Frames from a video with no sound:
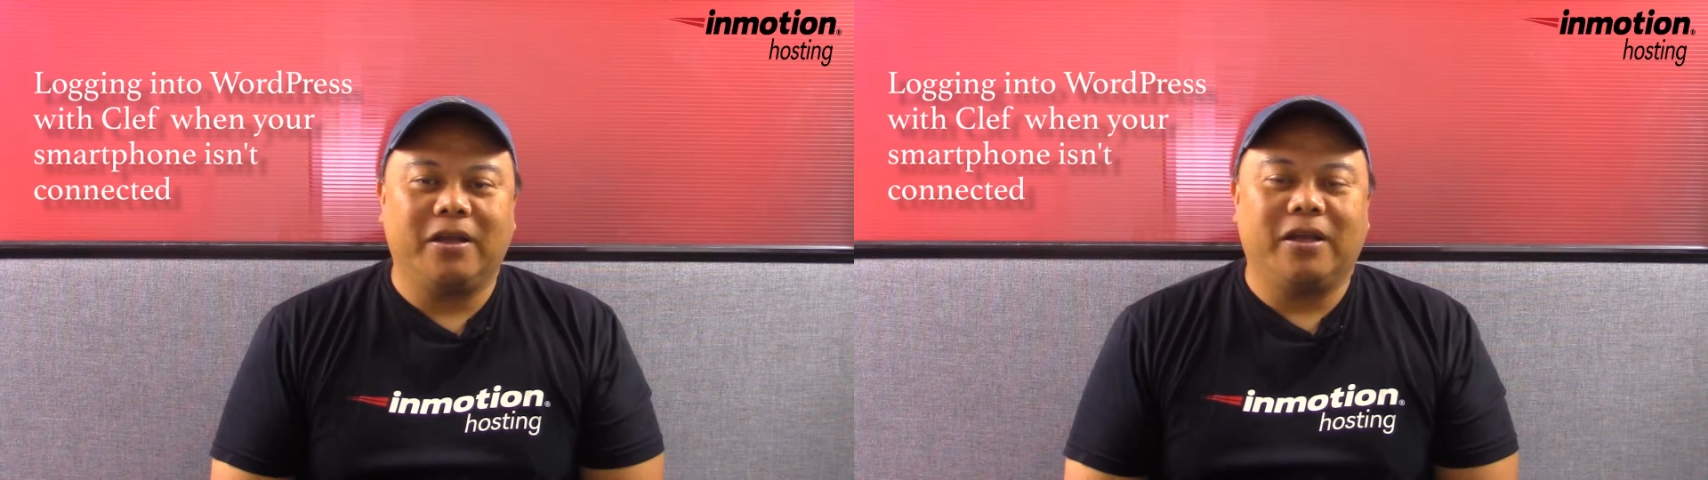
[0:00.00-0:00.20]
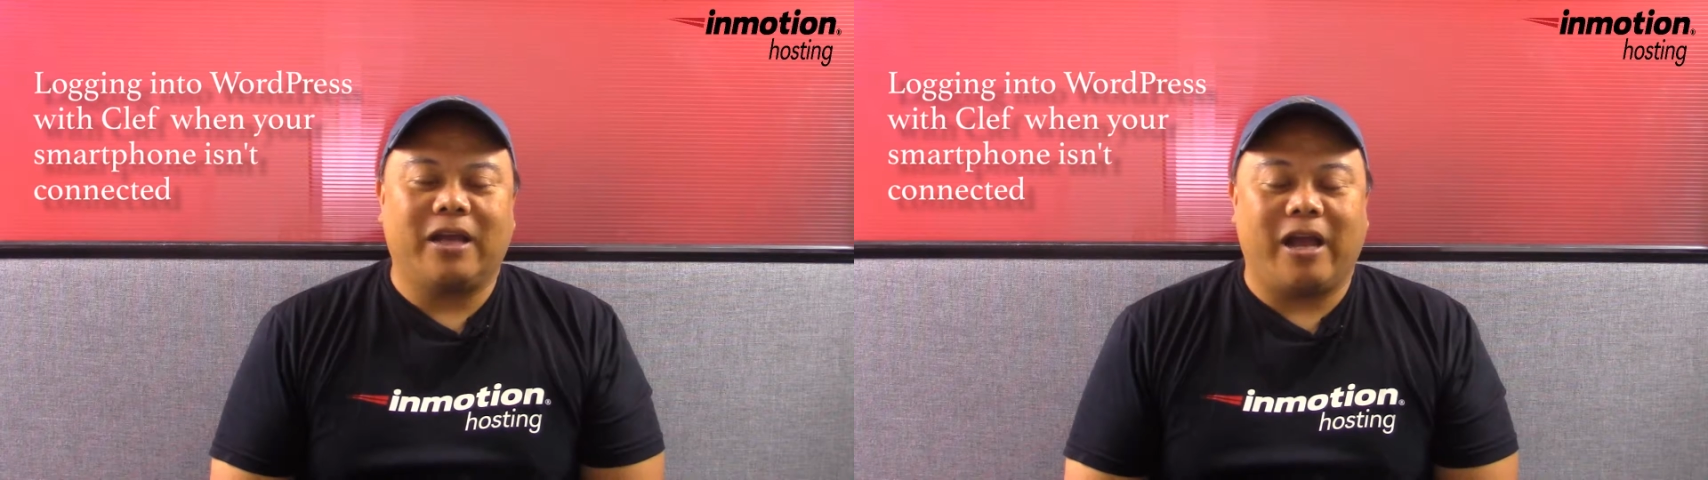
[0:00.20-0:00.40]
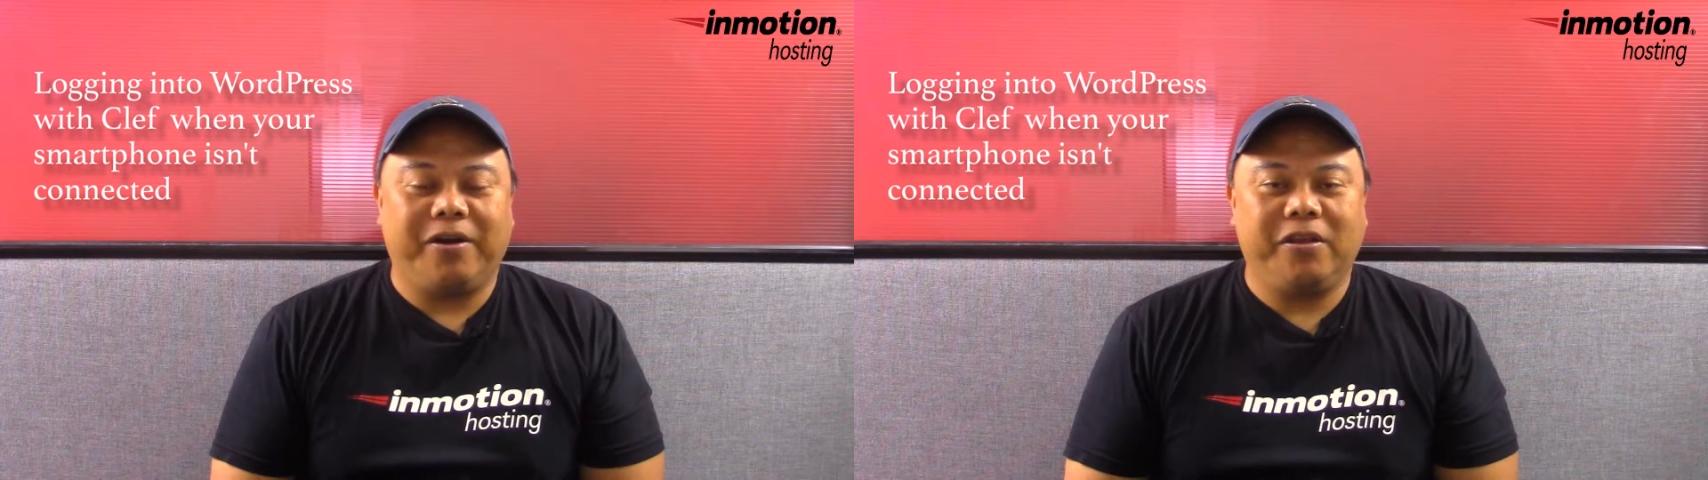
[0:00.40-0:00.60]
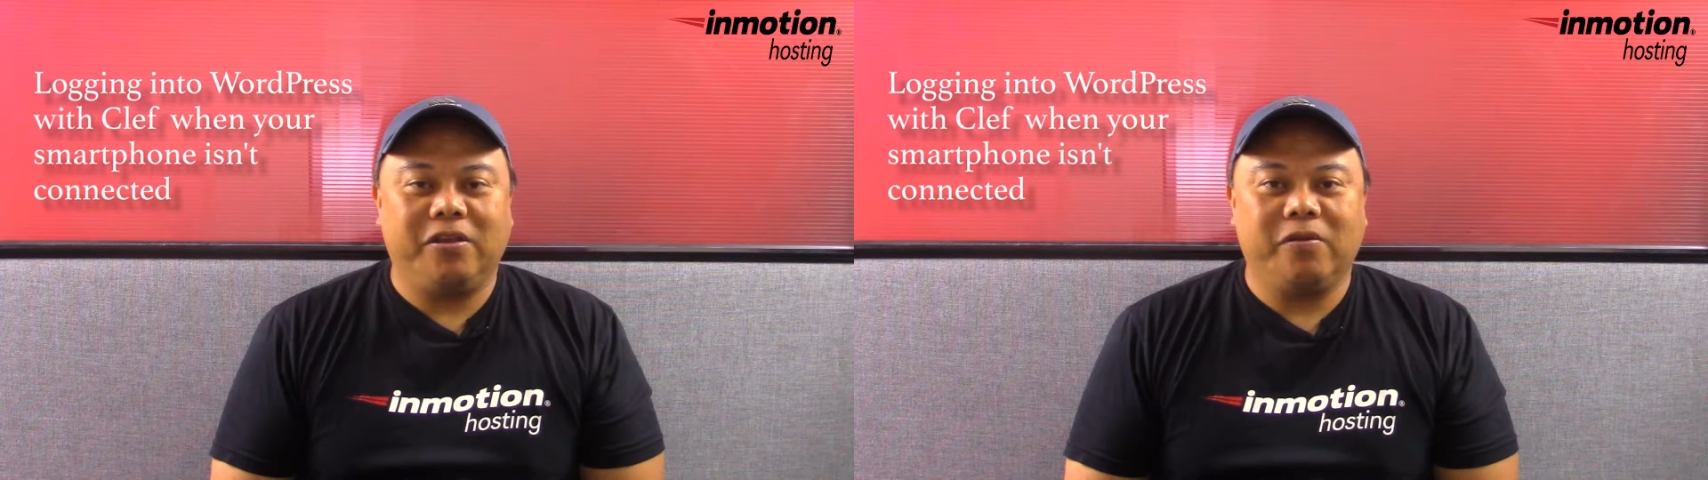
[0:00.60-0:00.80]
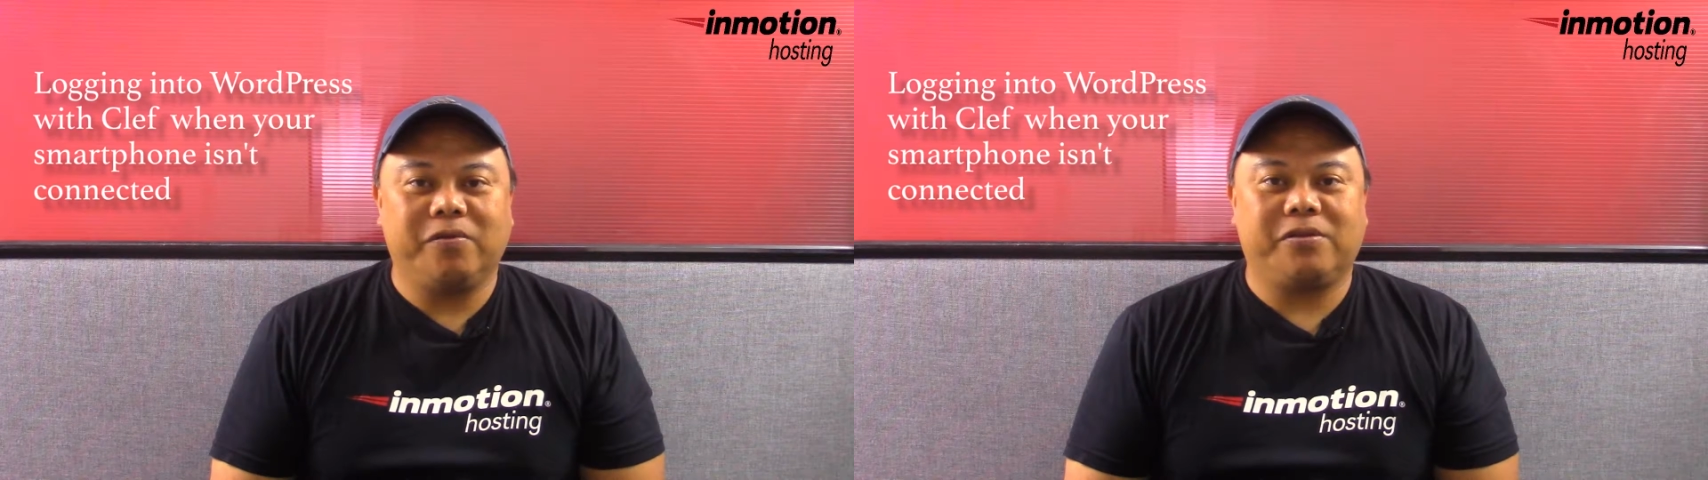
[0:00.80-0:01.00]
how to
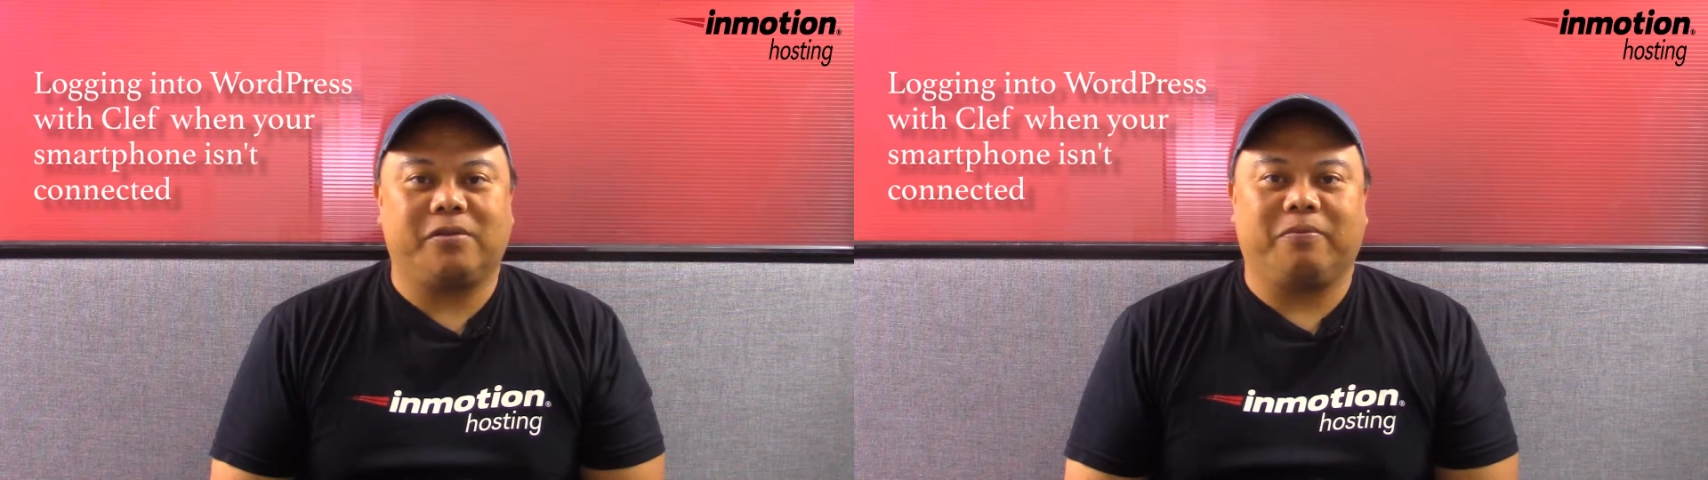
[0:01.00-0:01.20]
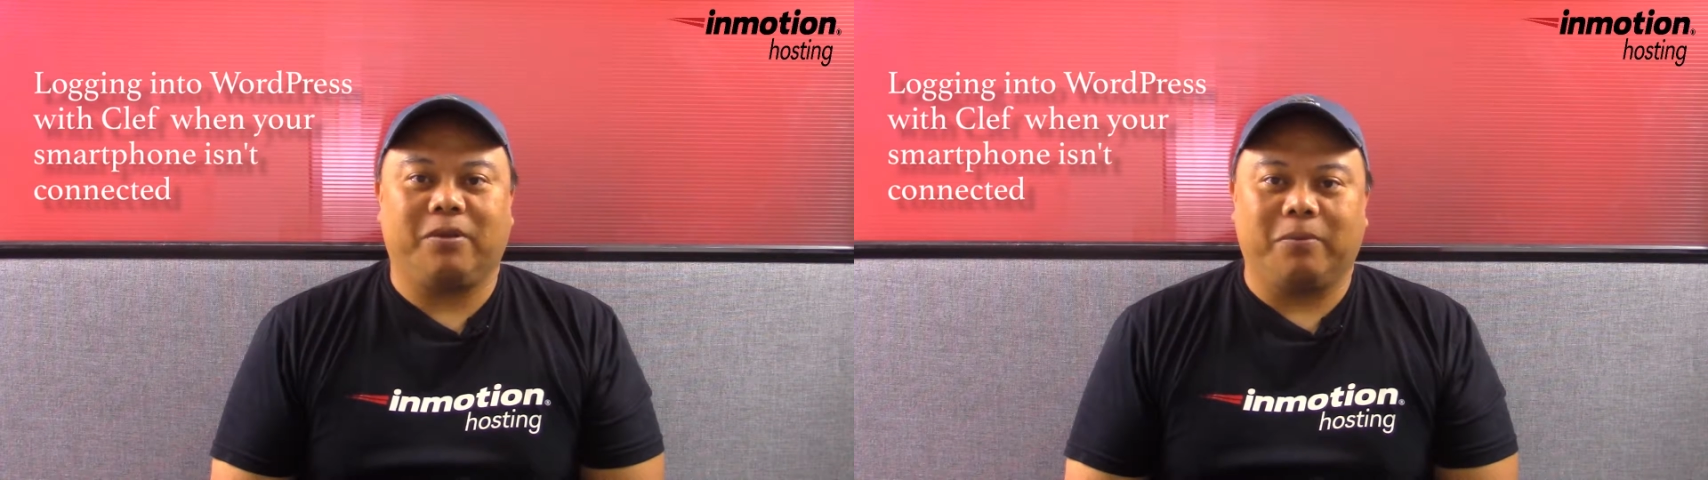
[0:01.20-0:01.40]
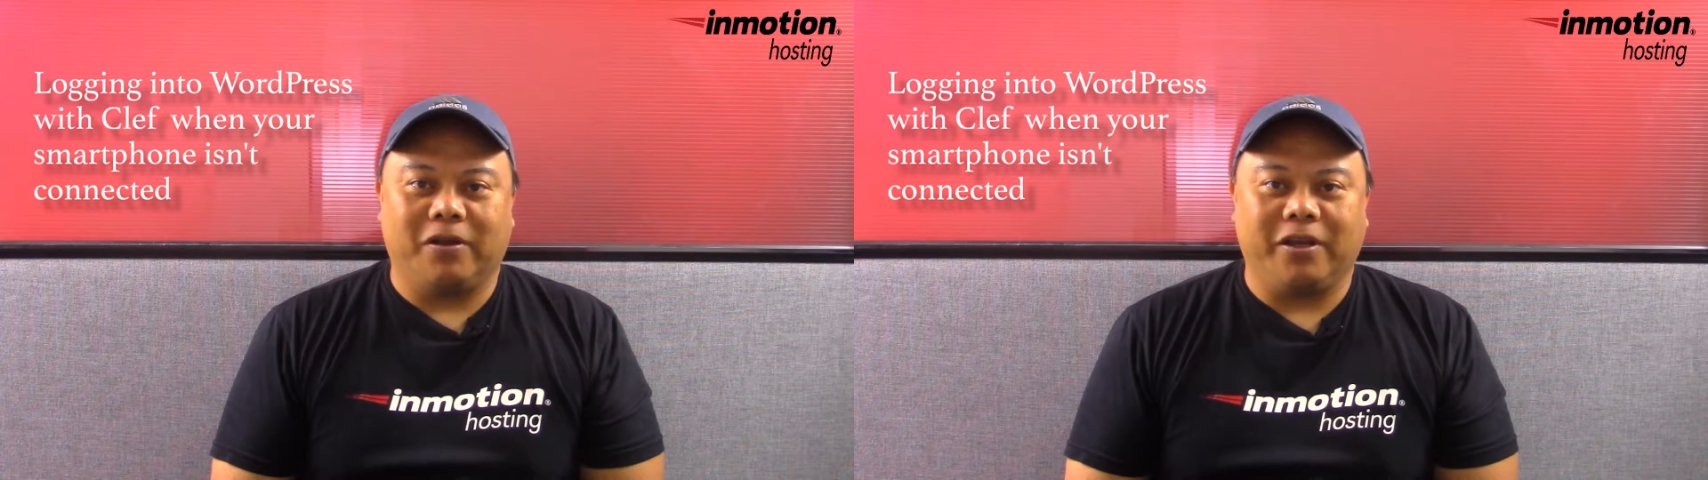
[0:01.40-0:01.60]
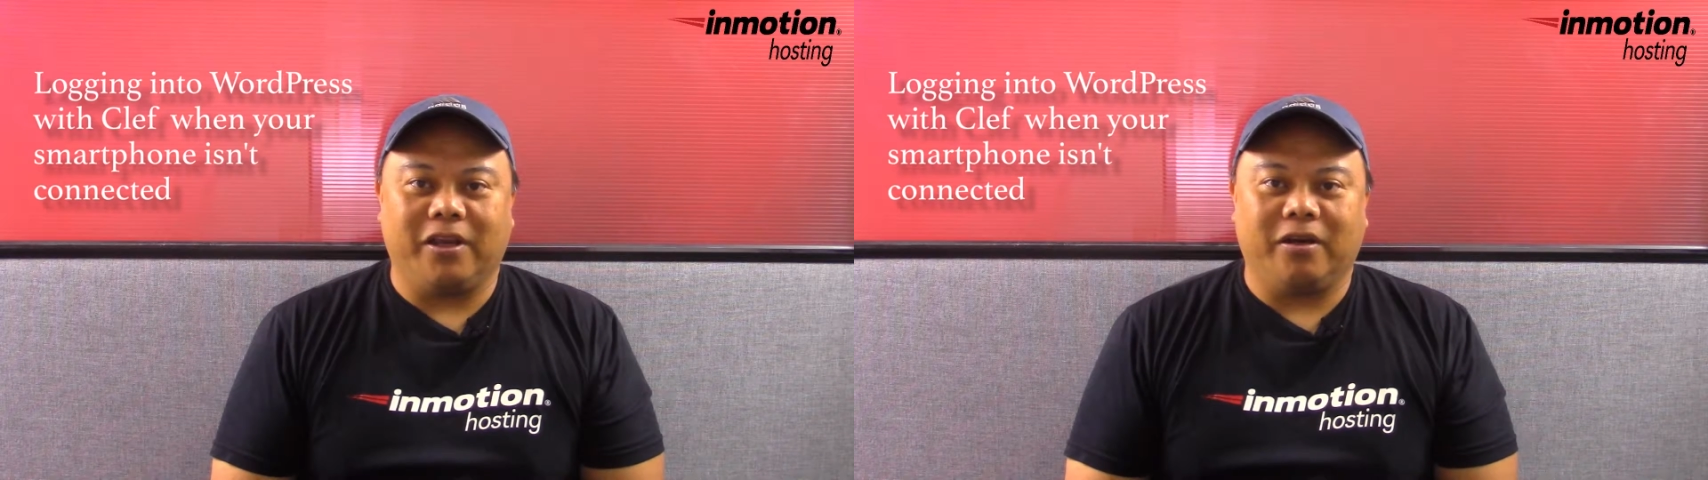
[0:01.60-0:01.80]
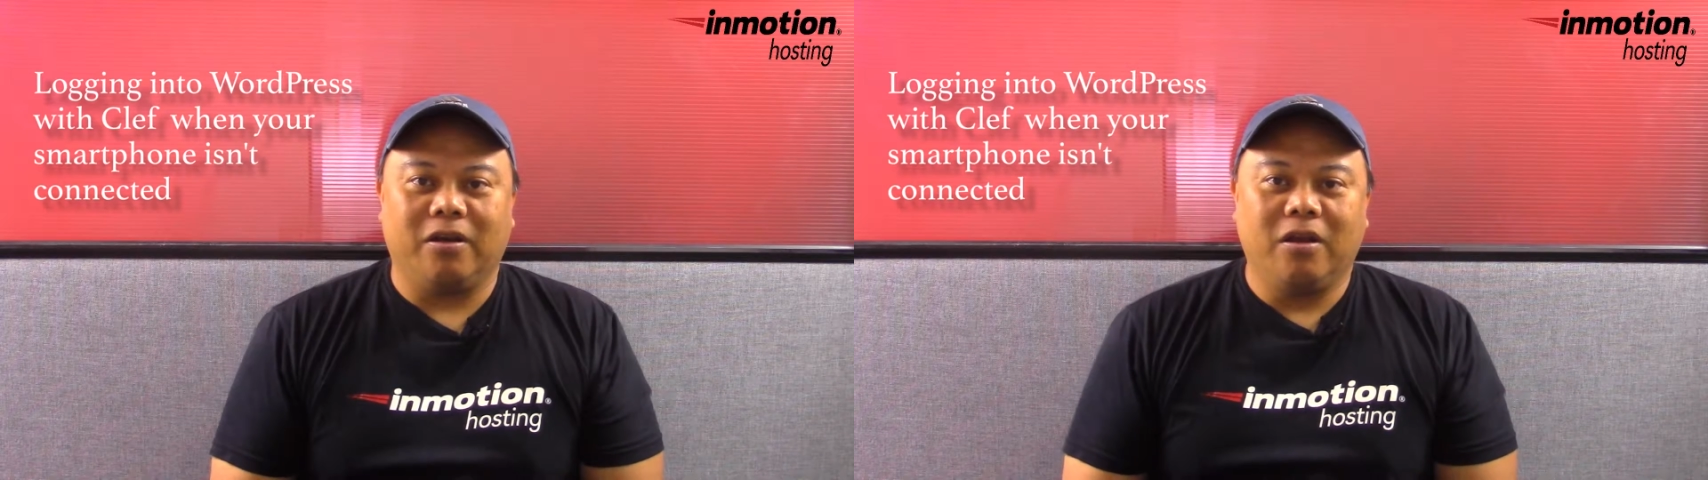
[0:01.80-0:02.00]
use the, the
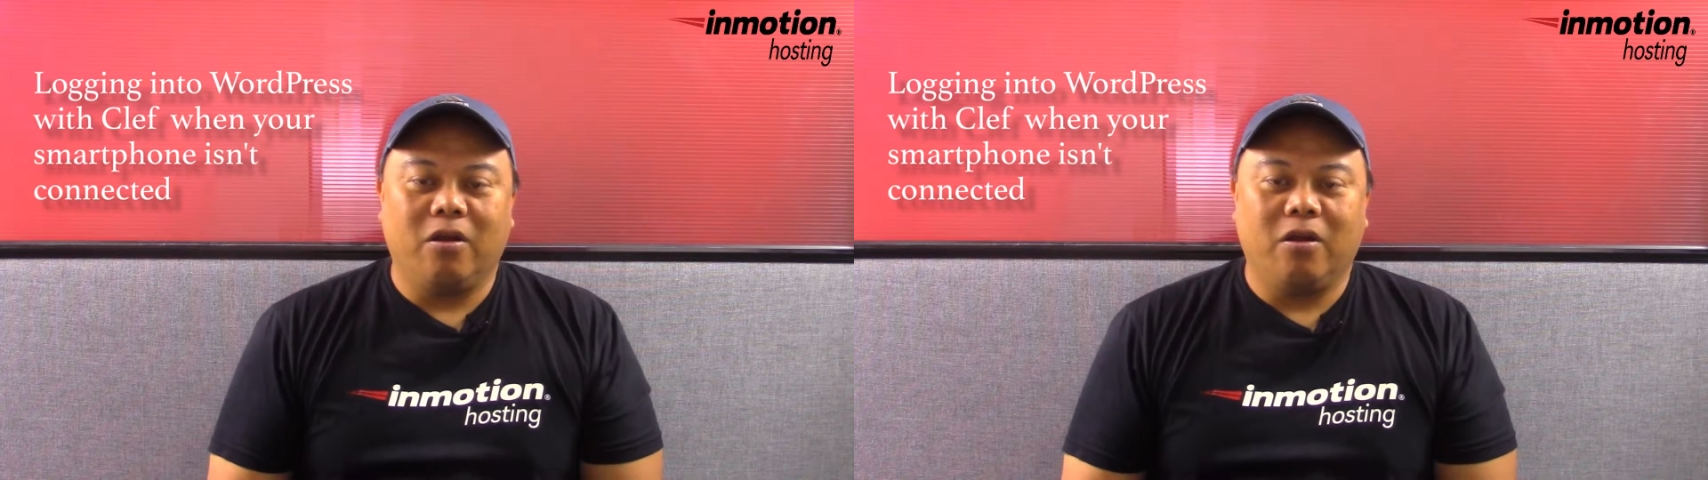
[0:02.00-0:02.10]
plugin